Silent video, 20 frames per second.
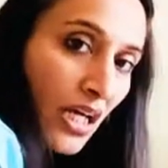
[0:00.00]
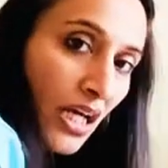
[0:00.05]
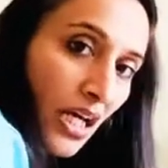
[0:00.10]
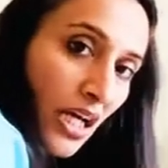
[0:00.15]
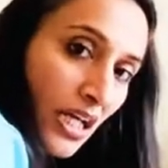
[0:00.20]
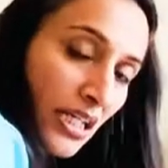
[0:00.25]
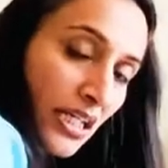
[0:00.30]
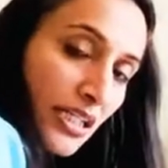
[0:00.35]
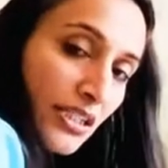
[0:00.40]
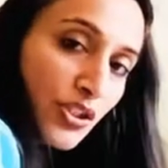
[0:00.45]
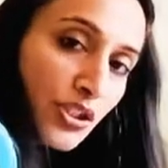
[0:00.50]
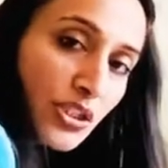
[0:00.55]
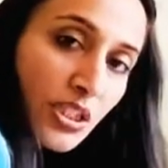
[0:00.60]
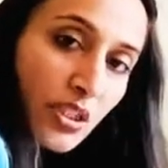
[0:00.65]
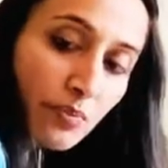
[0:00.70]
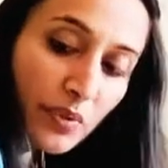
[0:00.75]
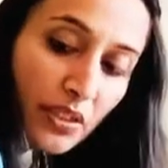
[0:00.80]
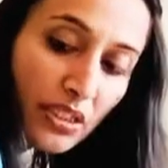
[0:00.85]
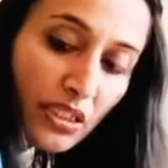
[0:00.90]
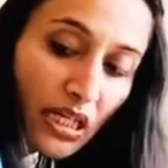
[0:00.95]
Let's just keep
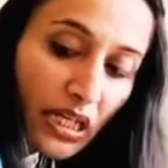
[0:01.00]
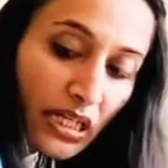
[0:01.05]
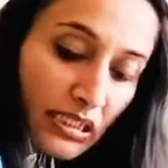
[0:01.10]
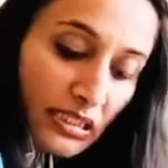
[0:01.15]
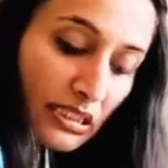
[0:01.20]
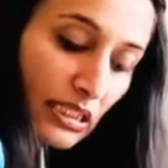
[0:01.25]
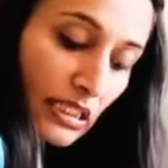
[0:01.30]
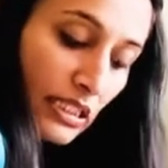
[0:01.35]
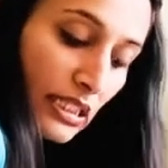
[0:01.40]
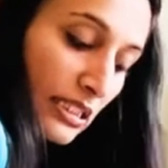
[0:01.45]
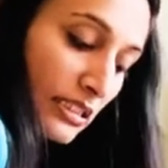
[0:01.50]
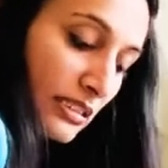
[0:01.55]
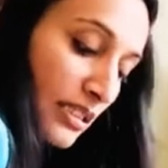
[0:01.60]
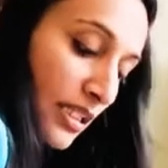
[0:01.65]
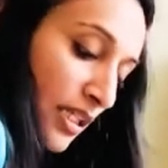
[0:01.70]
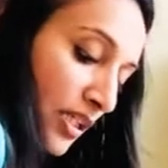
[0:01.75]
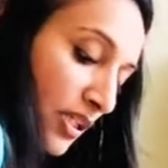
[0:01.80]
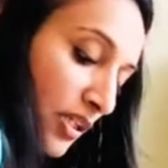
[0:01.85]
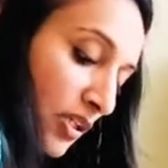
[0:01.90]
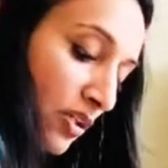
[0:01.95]
it nice and easy
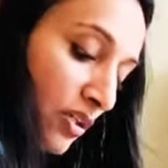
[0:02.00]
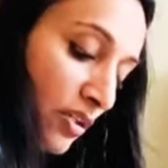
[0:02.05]
here.